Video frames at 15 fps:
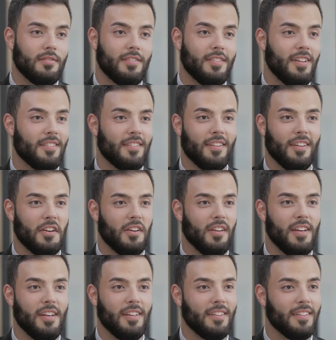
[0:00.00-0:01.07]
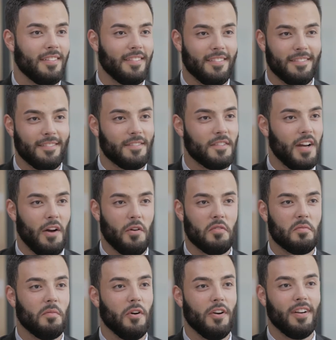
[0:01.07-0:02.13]
Since literally I
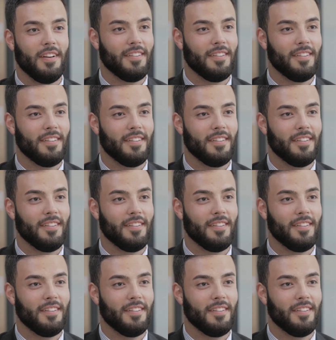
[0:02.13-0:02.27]
was born.